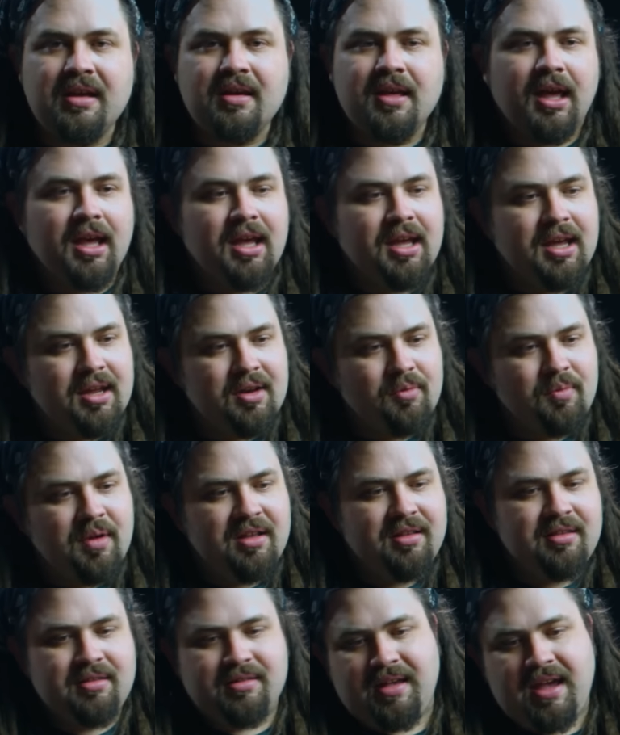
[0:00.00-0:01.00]
and we
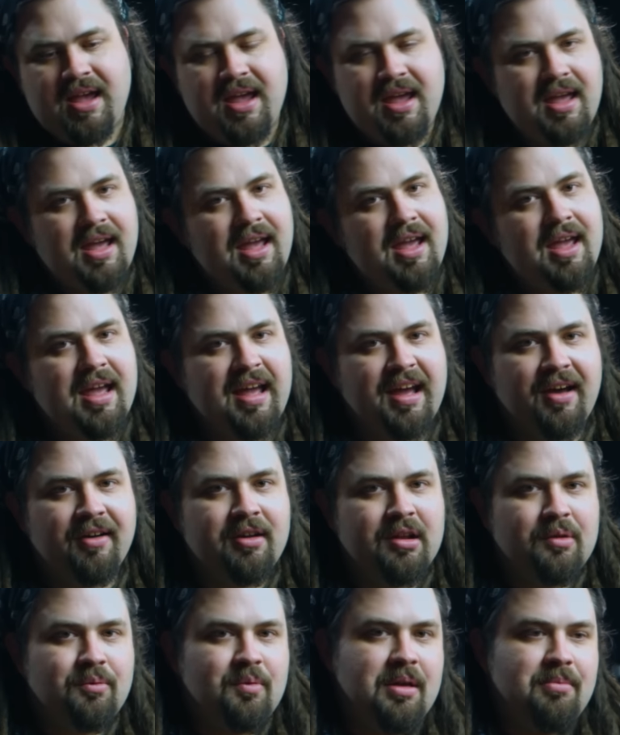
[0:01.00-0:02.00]
say, hey, how
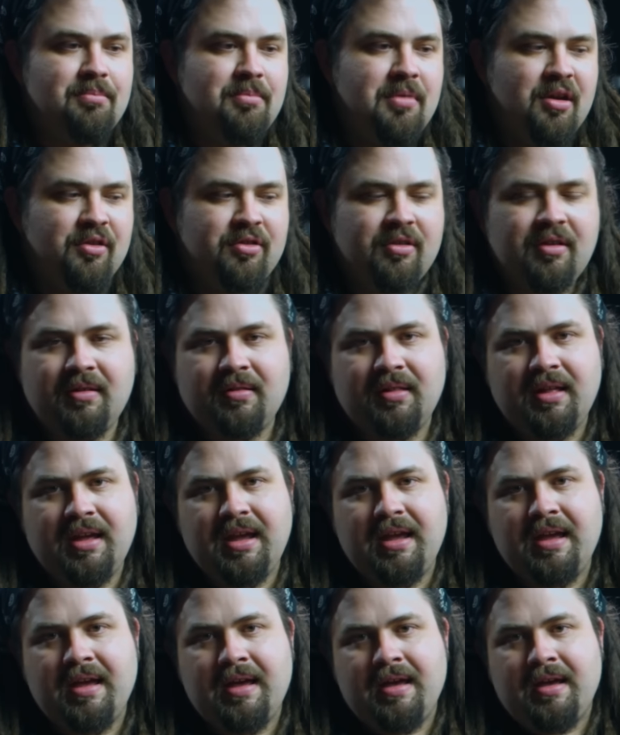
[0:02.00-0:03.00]
can we
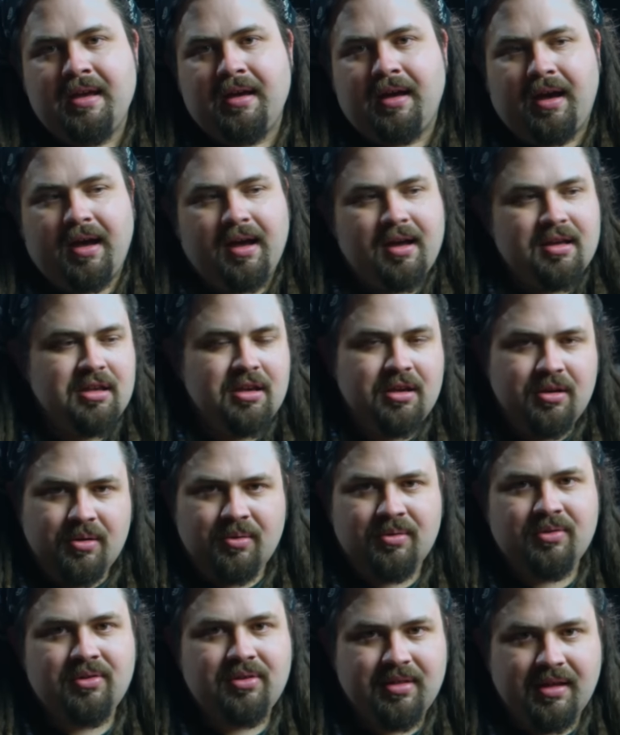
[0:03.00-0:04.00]
musically uh,
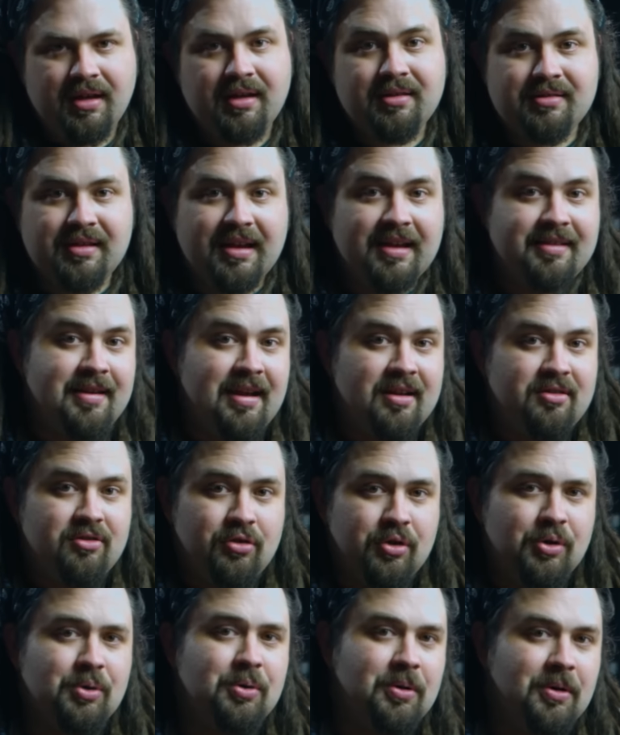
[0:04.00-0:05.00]
use this as a
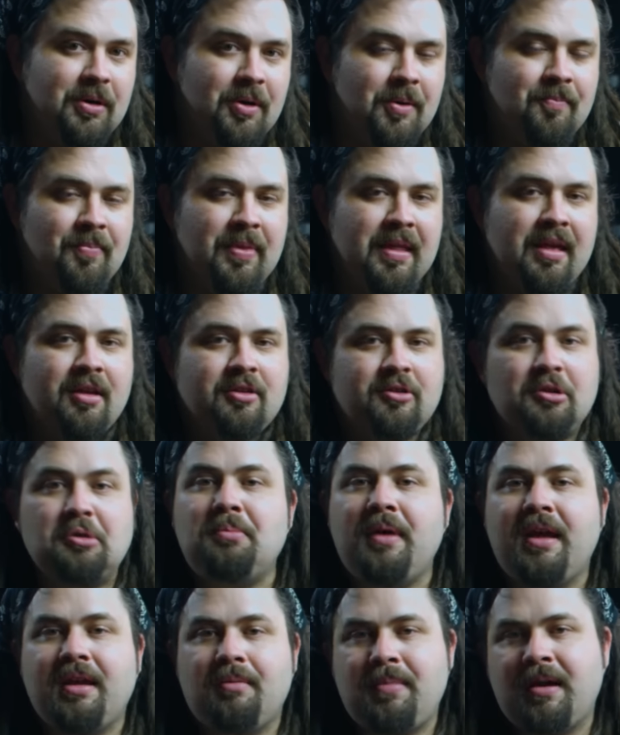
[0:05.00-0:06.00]
tool to
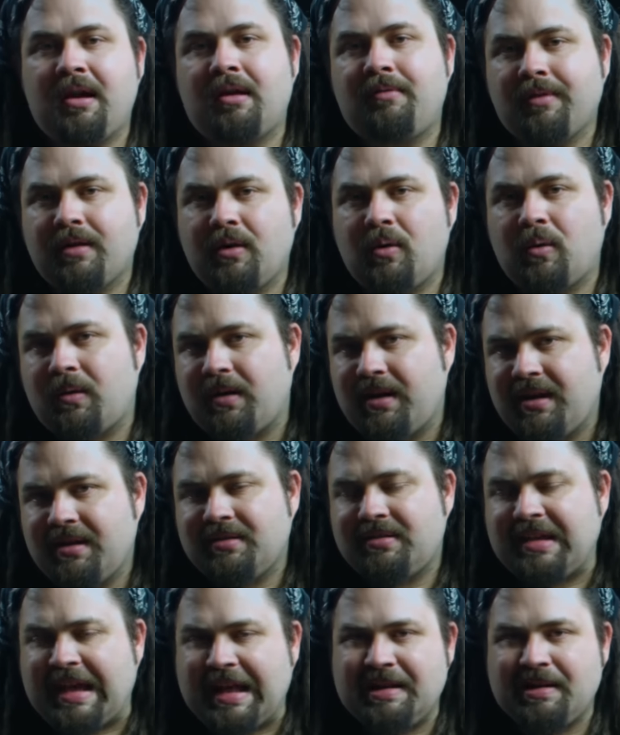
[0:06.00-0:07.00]
make better
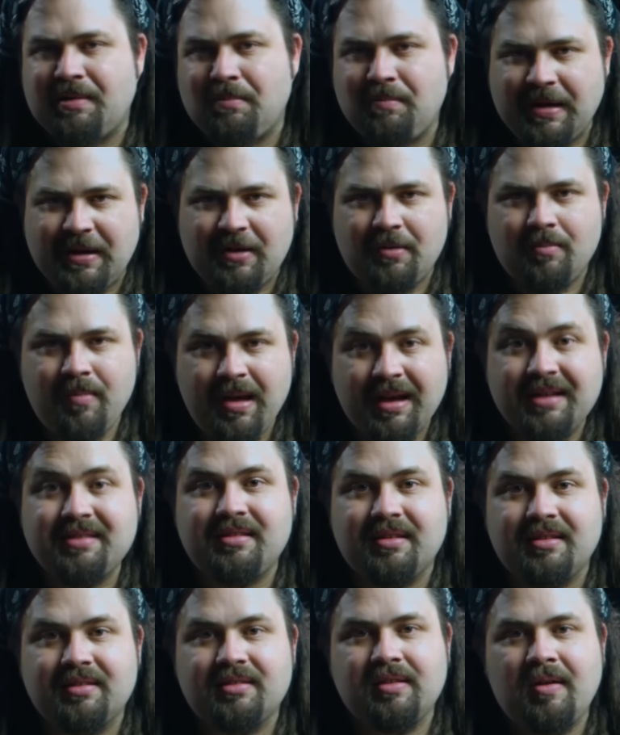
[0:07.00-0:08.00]
recordings and better
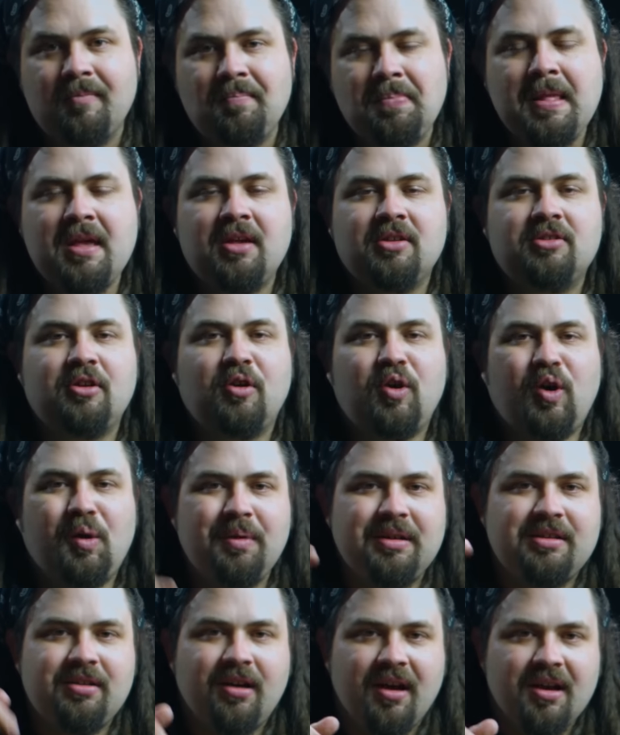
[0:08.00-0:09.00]
mixes? So I'll
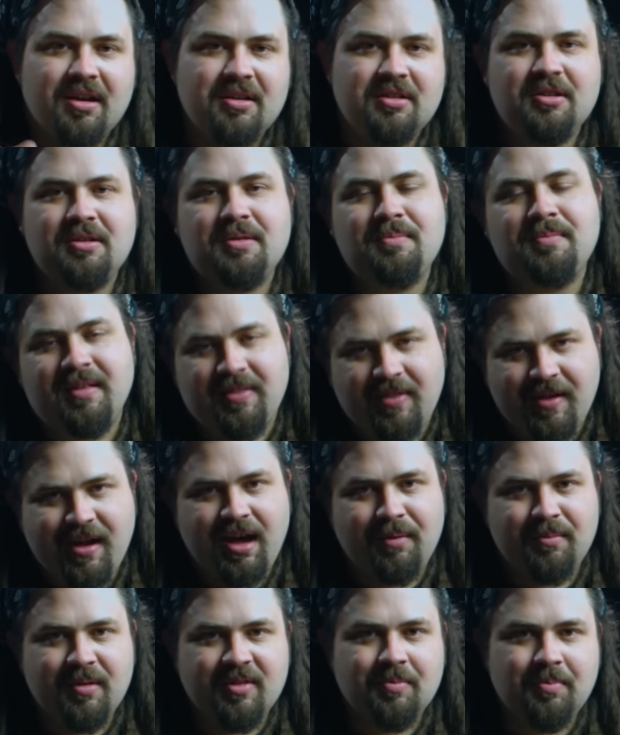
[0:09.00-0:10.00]
be talking to you in the
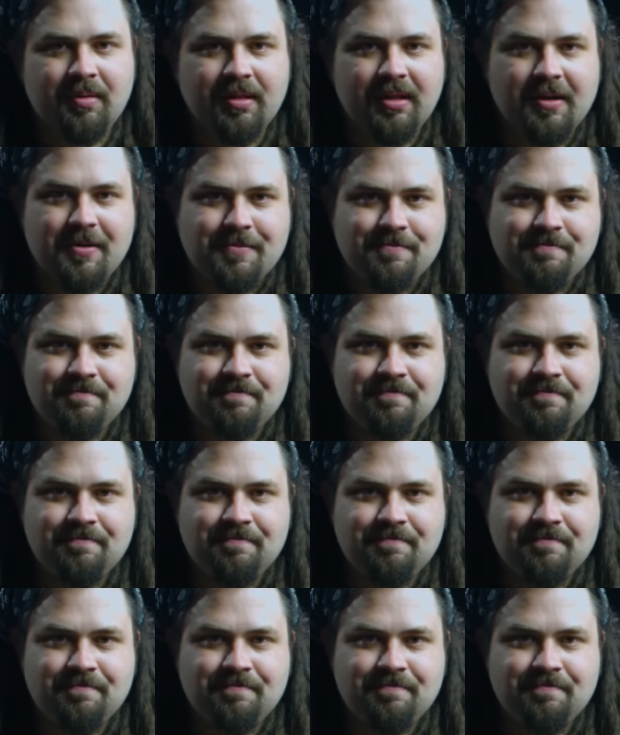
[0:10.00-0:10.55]
comments below.